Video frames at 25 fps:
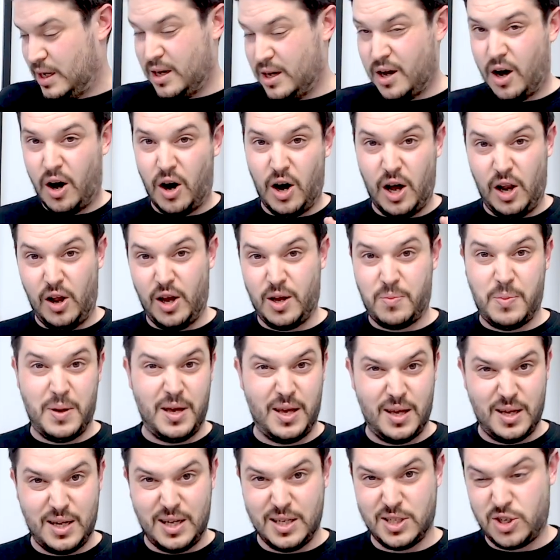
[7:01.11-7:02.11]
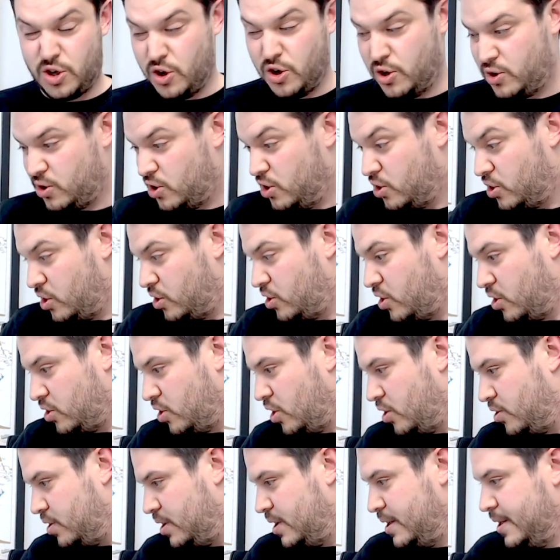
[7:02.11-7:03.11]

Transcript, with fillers: I like peat and it's good, good, good, good, good.